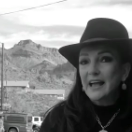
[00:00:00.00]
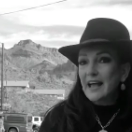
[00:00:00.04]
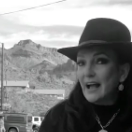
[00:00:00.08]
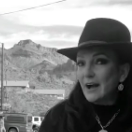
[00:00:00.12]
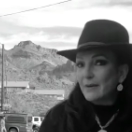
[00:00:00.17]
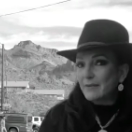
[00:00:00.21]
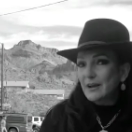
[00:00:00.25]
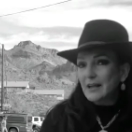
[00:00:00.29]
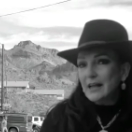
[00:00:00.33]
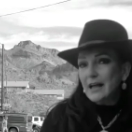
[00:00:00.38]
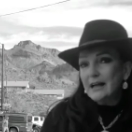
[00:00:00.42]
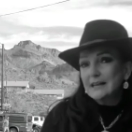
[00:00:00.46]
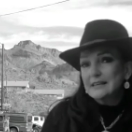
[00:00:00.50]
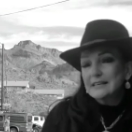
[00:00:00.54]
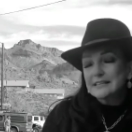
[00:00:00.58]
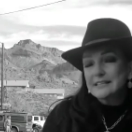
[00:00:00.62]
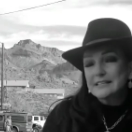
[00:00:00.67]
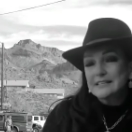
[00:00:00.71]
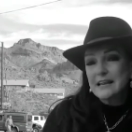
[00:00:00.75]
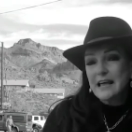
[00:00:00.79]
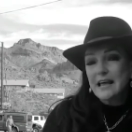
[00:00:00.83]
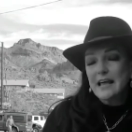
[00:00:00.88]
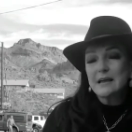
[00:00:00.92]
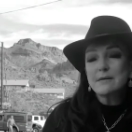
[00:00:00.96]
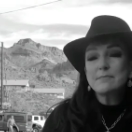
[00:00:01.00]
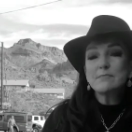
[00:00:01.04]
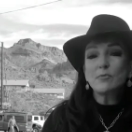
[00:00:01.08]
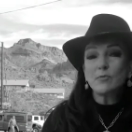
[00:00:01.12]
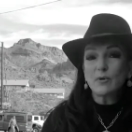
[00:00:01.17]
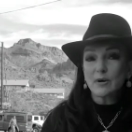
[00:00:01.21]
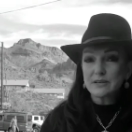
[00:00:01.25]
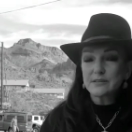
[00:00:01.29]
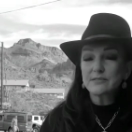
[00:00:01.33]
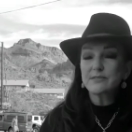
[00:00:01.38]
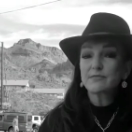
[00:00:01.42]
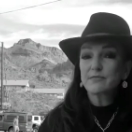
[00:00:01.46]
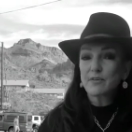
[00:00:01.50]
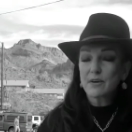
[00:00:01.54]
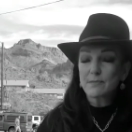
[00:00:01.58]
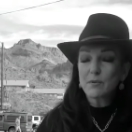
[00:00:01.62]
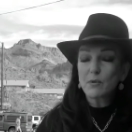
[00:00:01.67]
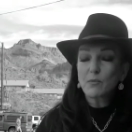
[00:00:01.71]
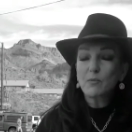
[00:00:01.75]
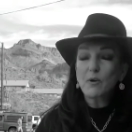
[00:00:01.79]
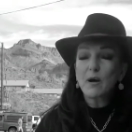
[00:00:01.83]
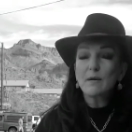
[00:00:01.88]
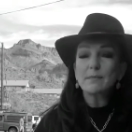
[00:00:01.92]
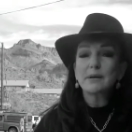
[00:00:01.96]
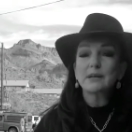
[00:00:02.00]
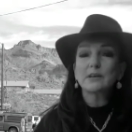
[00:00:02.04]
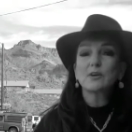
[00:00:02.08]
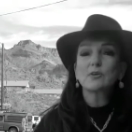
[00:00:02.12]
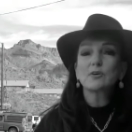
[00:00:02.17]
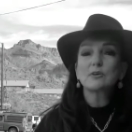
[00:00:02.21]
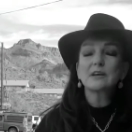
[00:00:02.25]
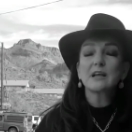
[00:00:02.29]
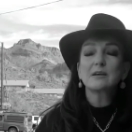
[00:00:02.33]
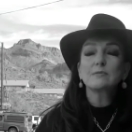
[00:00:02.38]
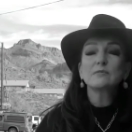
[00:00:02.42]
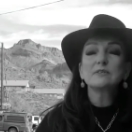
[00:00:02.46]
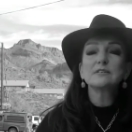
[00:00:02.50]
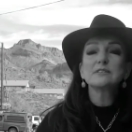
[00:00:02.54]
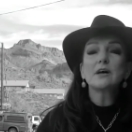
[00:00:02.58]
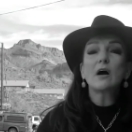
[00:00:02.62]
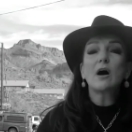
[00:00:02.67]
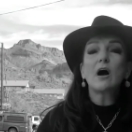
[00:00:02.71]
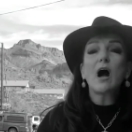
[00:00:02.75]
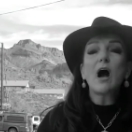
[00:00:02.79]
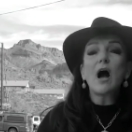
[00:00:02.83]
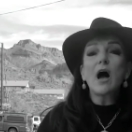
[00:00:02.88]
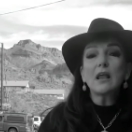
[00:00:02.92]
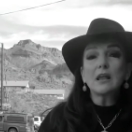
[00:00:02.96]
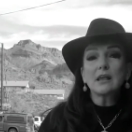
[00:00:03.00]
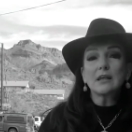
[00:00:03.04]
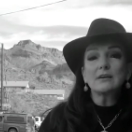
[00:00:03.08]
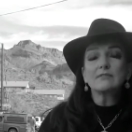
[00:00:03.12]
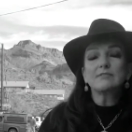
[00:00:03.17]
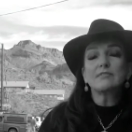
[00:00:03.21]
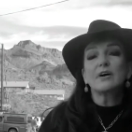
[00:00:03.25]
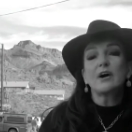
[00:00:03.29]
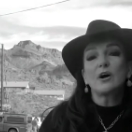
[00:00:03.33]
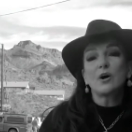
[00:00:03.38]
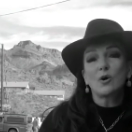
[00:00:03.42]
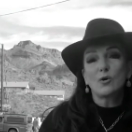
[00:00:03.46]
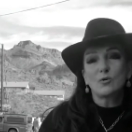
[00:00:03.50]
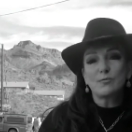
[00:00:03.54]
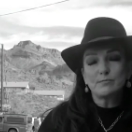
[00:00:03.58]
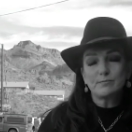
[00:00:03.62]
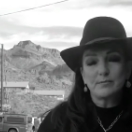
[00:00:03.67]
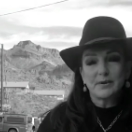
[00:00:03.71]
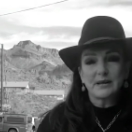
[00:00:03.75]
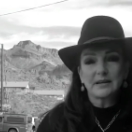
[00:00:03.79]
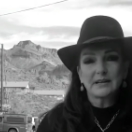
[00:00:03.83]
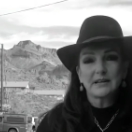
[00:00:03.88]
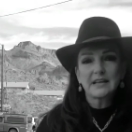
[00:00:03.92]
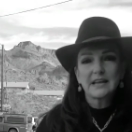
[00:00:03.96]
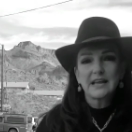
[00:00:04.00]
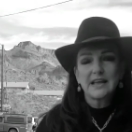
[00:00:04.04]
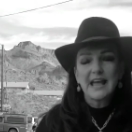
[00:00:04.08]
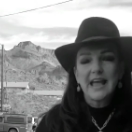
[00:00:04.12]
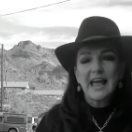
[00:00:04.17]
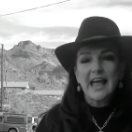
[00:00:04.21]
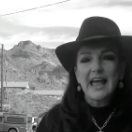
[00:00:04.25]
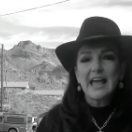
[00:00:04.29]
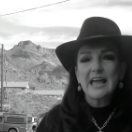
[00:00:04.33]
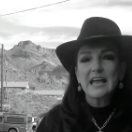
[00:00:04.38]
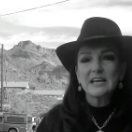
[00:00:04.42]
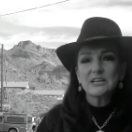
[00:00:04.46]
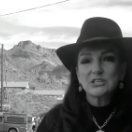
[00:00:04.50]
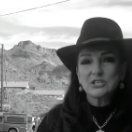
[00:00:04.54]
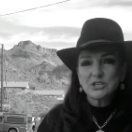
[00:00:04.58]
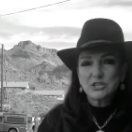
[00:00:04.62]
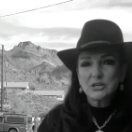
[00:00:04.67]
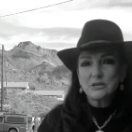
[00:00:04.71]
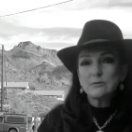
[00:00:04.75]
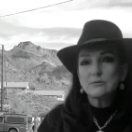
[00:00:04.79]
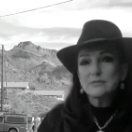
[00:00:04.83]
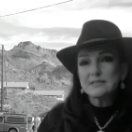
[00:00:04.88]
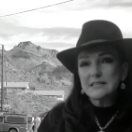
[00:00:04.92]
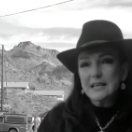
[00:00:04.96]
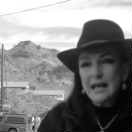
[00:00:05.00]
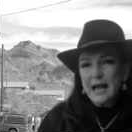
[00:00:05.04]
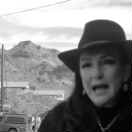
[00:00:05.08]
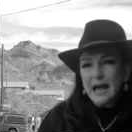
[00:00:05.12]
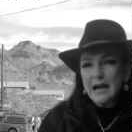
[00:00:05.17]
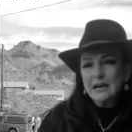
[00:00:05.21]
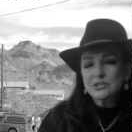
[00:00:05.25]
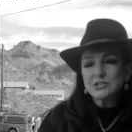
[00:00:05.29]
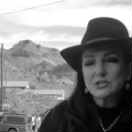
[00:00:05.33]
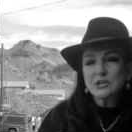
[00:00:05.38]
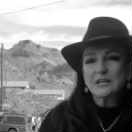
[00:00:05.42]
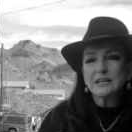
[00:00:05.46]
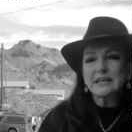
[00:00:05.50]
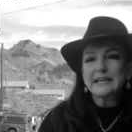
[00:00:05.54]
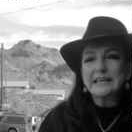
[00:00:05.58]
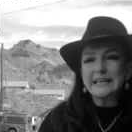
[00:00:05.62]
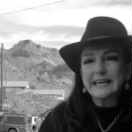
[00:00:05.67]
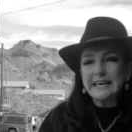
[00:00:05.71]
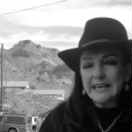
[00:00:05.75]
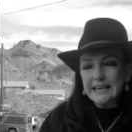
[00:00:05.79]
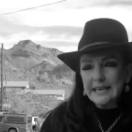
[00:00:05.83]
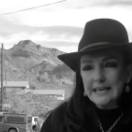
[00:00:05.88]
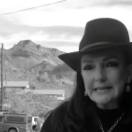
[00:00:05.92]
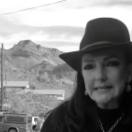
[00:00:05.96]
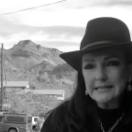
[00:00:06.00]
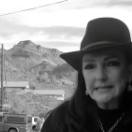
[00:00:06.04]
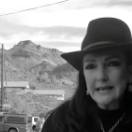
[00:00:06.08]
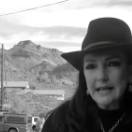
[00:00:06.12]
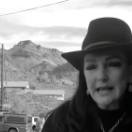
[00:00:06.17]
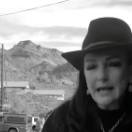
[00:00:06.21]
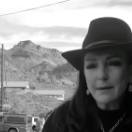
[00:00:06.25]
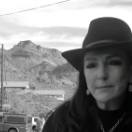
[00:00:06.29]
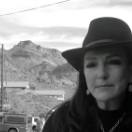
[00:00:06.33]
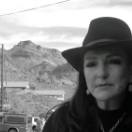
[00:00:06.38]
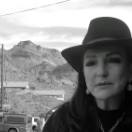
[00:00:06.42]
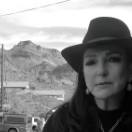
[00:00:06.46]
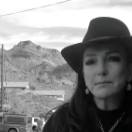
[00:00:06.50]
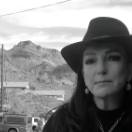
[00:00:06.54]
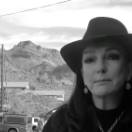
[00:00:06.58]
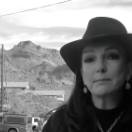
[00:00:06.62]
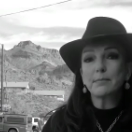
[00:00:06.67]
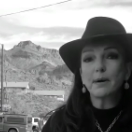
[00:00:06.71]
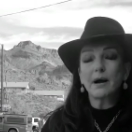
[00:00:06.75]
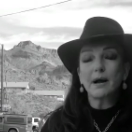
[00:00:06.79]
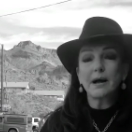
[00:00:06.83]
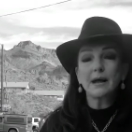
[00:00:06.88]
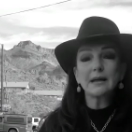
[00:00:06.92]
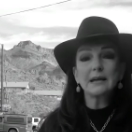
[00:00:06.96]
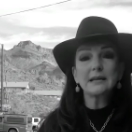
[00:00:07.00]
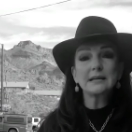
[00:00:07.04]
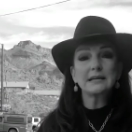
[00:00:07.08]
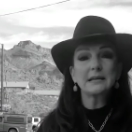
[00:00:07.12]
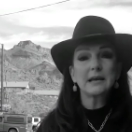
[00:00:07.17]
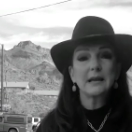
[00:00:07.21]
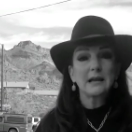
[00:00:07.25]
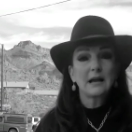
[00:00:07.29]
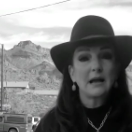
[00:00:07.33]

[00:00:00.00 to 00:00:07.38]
How it got its name was from a woman. Her name was Olive Oatman. And she was actually kidnapped by